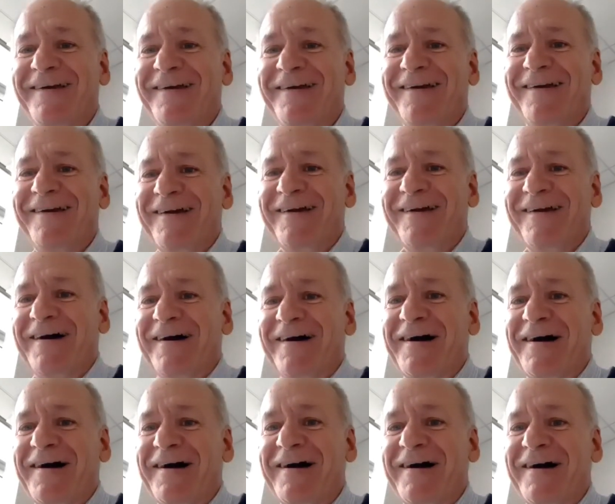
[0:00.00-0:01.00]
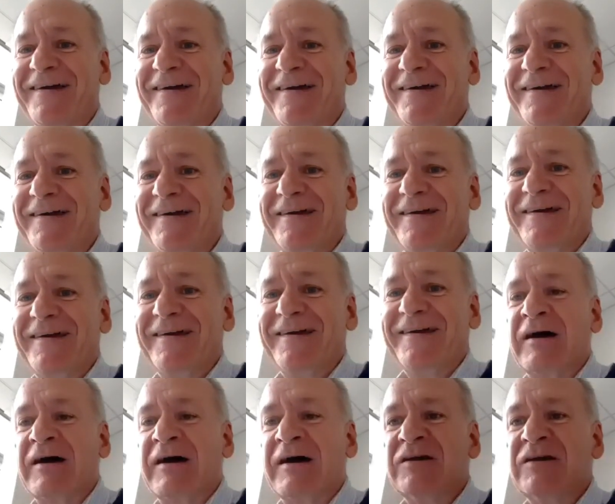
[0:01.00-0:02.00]
So now he's selling
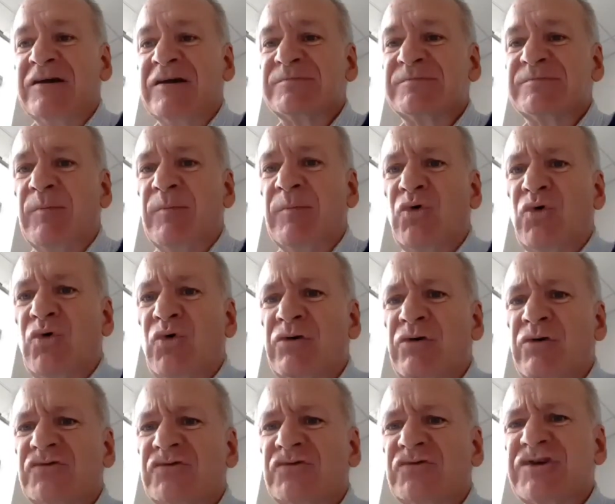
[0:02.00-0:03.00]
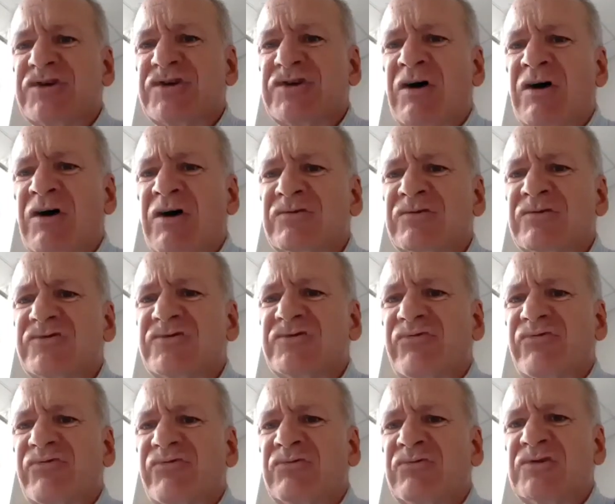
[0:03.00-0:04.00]
his memorial stones through New
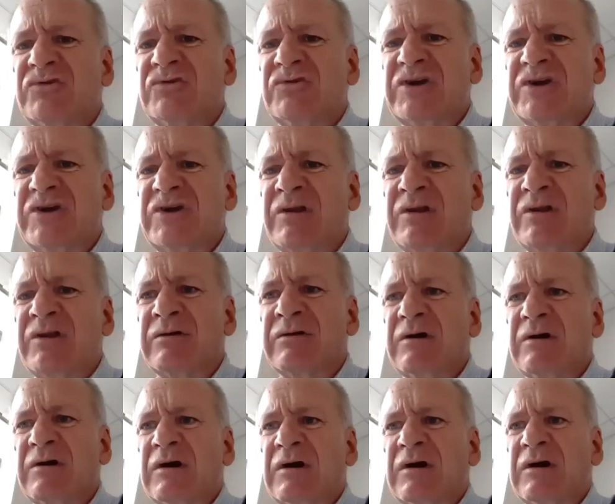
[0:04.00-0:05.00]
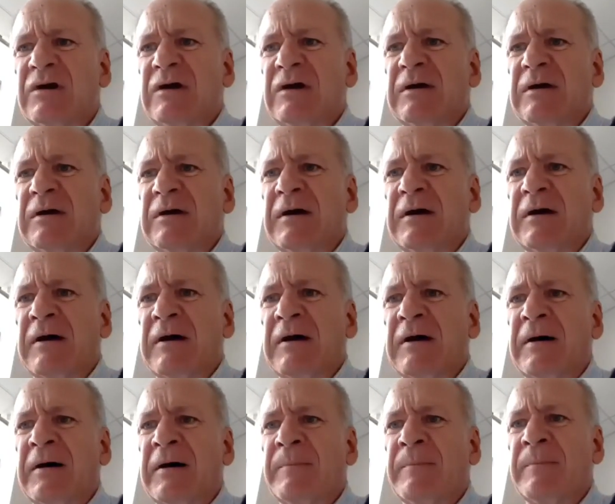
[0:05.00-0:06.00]
Zealand. And
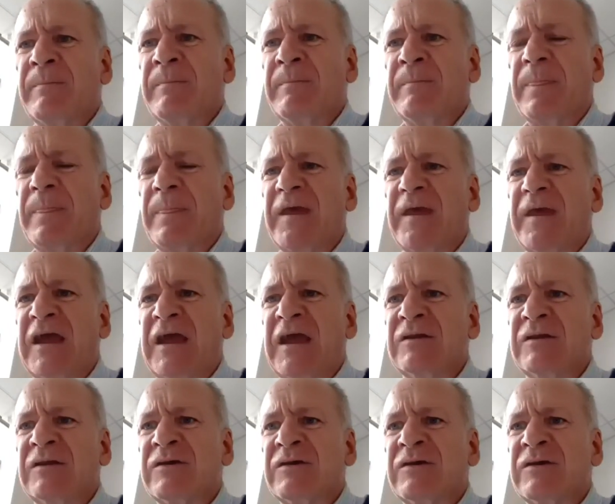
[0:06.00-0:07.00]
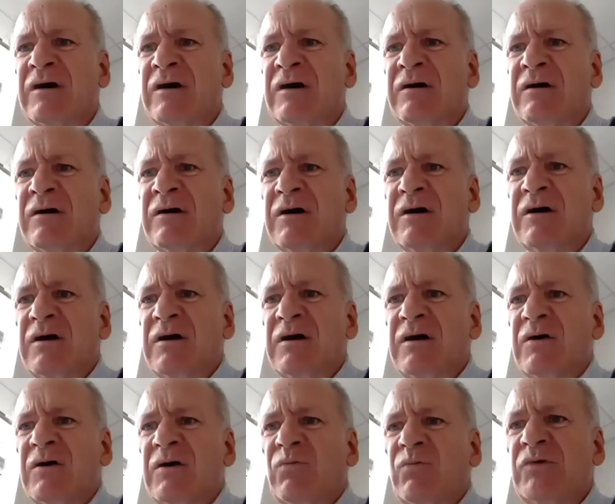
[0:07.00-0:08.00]
we're still in touch with
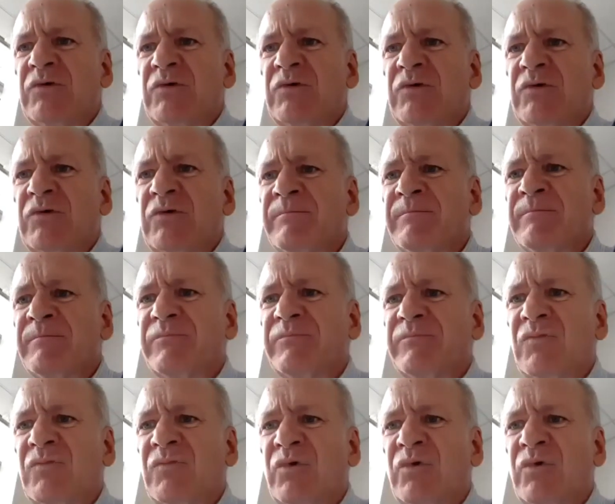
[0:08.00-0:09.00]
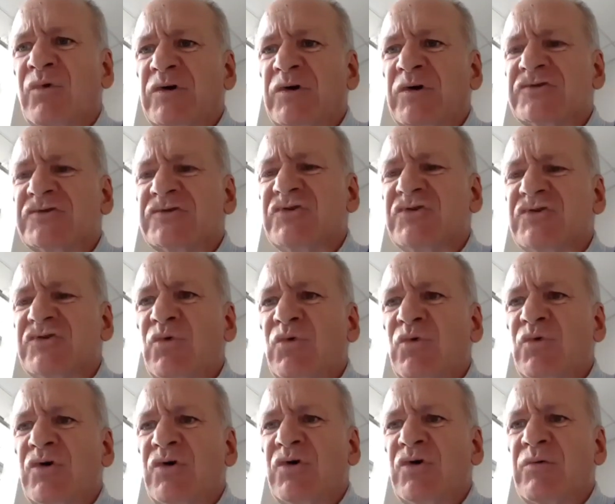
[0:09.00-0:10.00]
him. We still work with
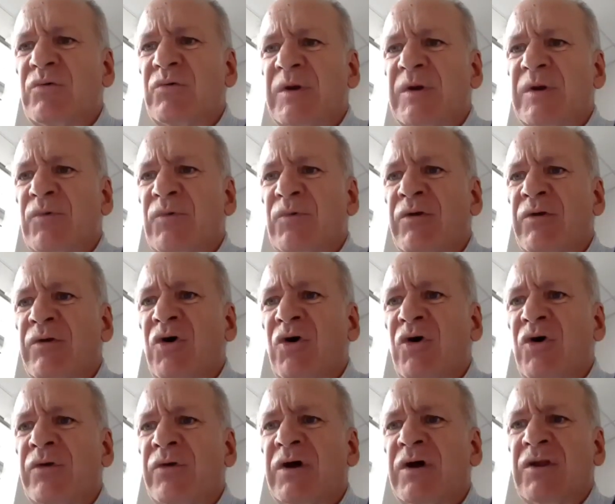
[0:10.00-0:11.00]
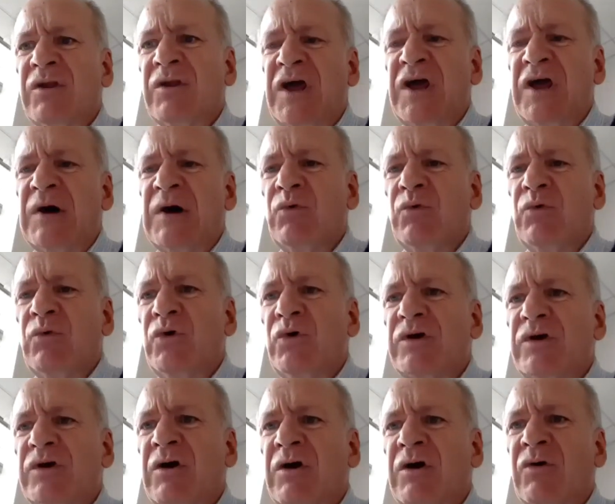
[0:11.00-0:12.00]
him on now we're working
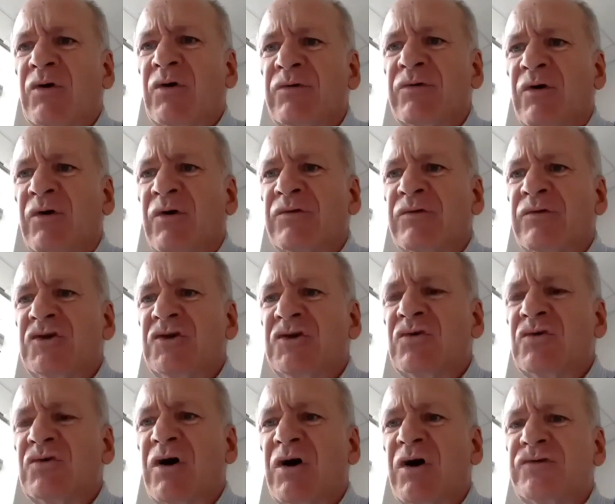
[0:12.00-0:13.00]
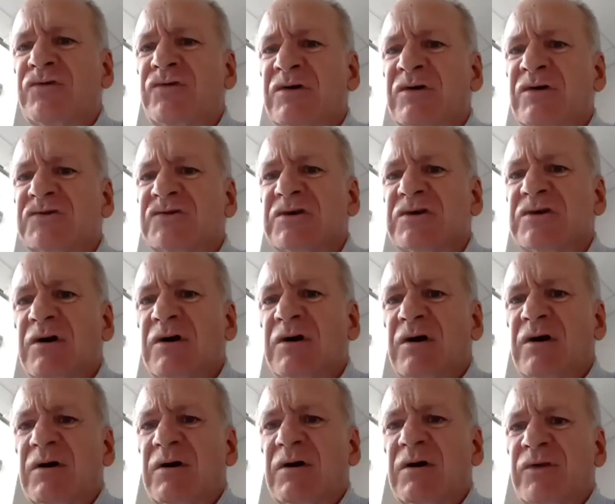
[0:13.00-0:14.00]
on new coatings that
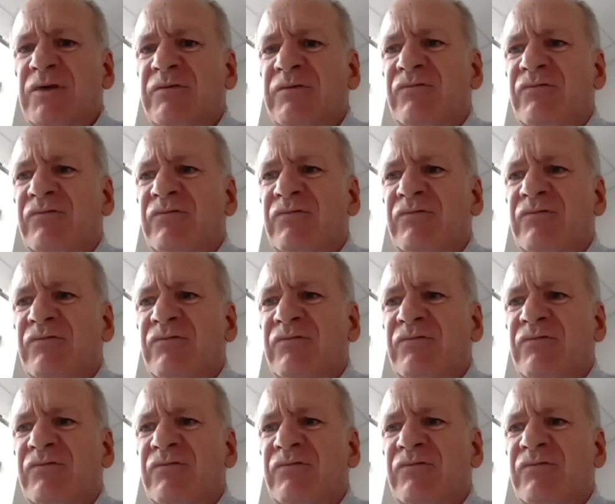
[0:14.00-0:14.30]
reduce